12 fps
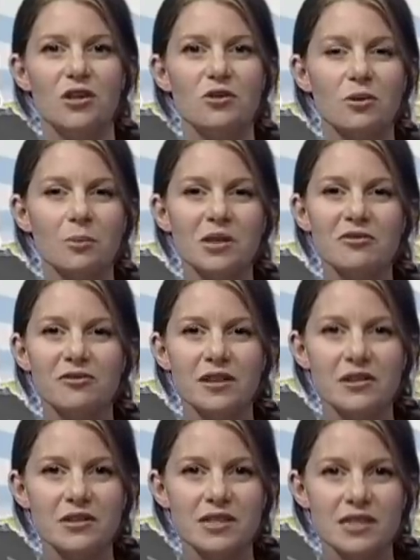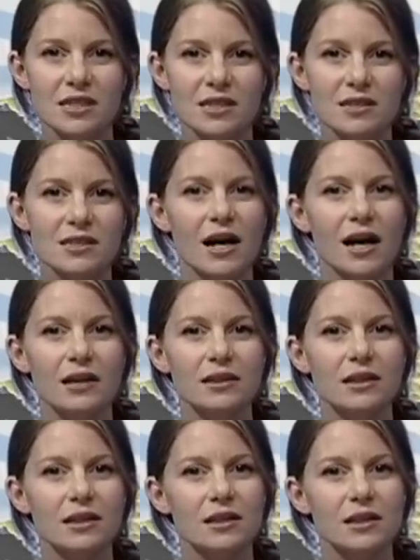Norman Finkelstein is a
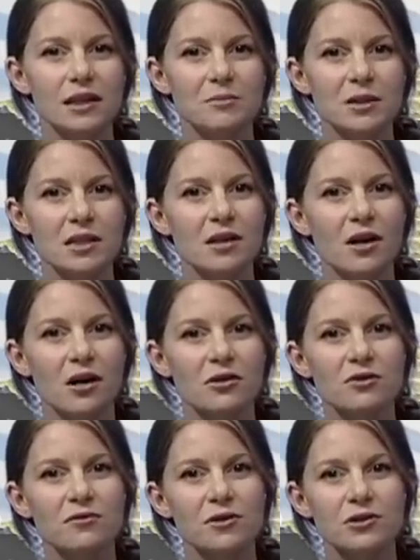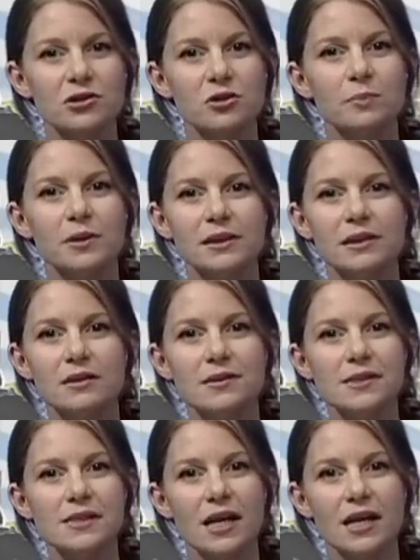highly acclaimed and controversial political
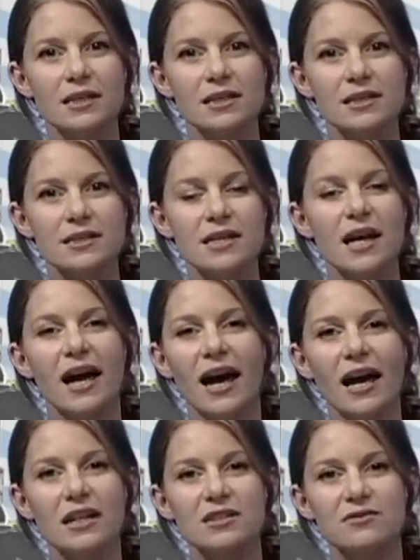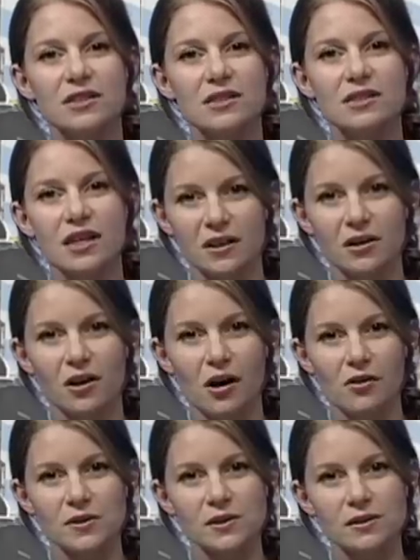scientist, activist, and
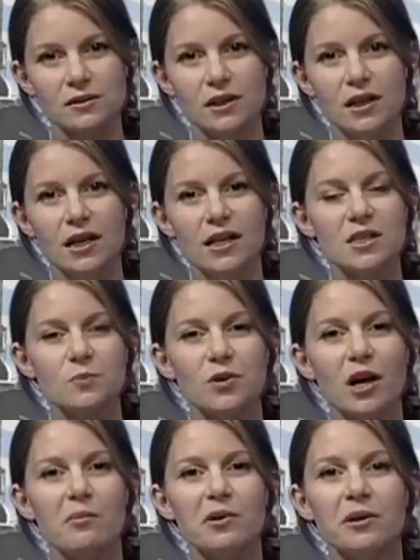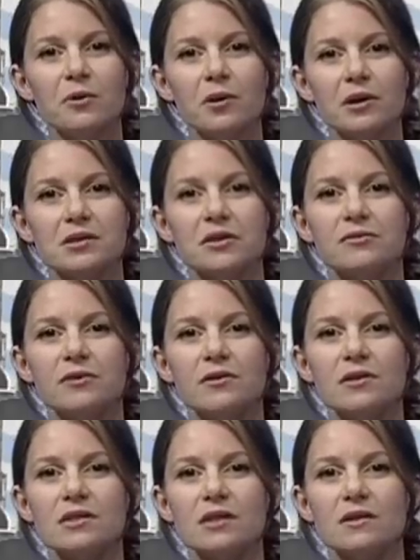author. His primary works have
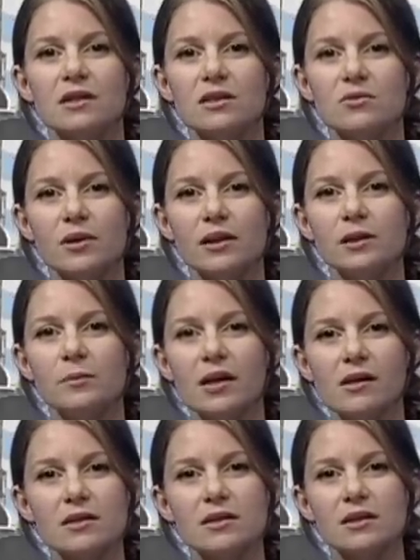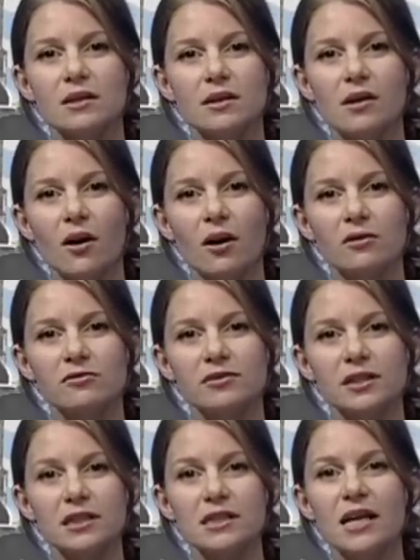focused on the Israeli-Palestinian
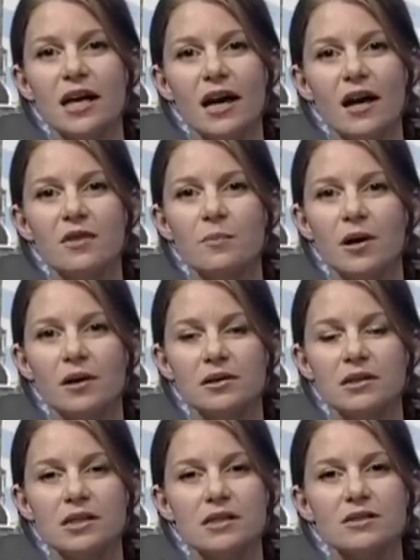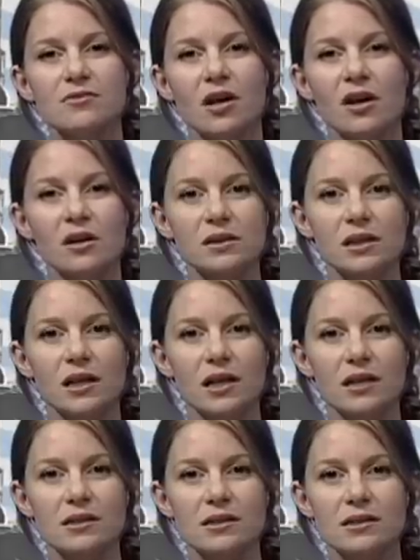conflict and the politics of the
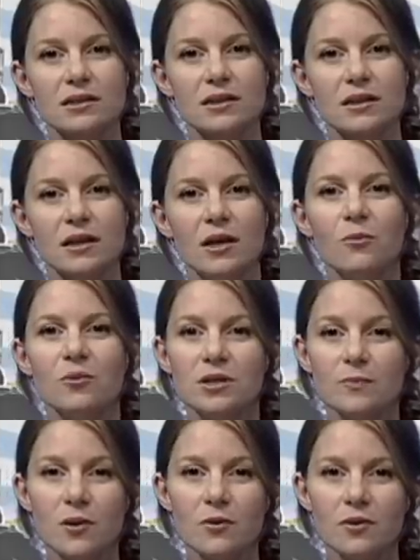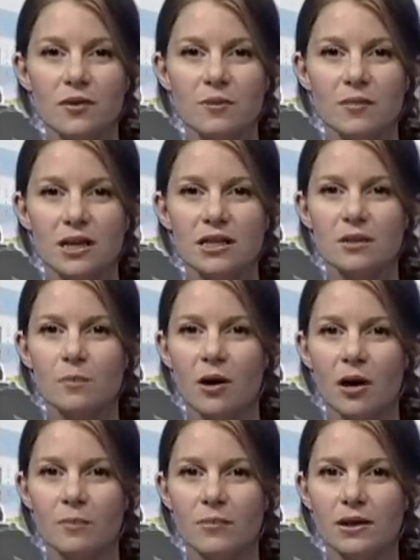Holocaust. We spoke with him at his
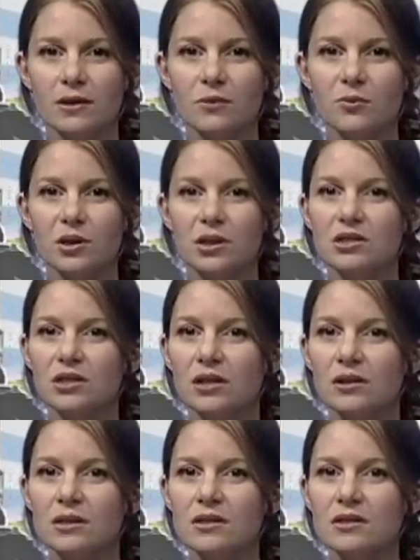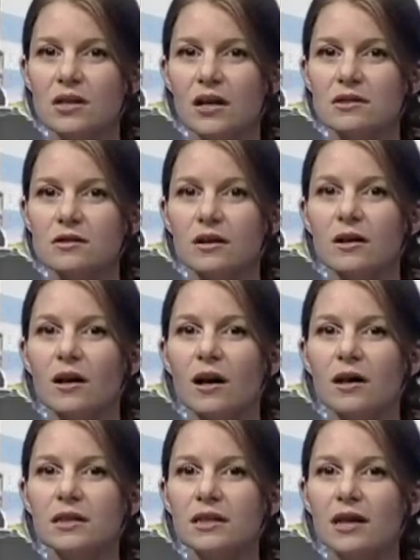apartment, where he shared his thoughts on
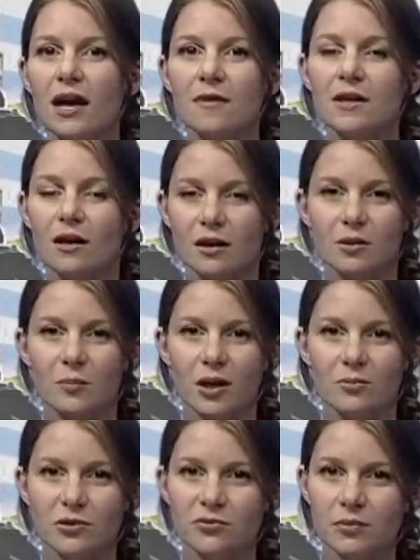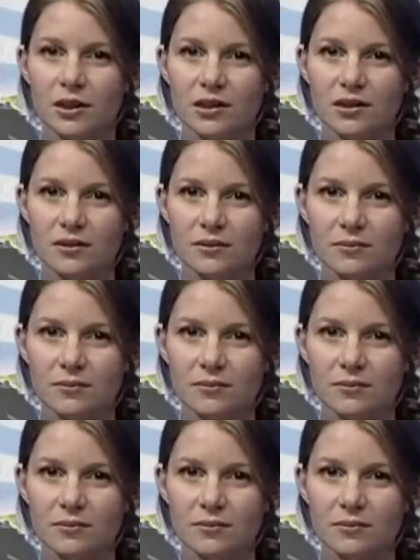Gandhi and the Occupy movement.